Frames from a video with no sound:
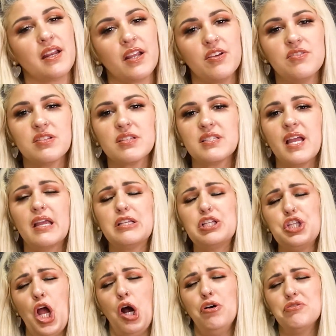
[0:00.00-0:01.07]
I used to say,
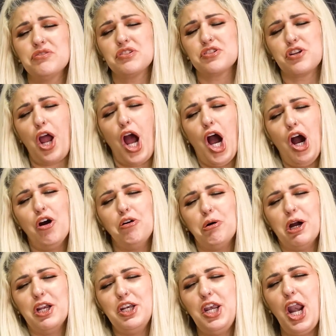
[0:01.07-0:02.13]
No
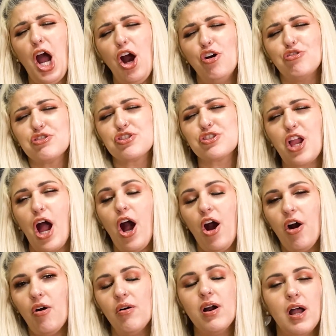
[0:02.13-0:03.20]
snow, no
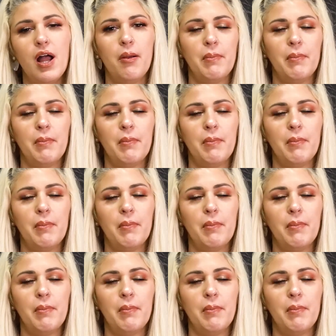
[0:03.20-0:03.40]
snow.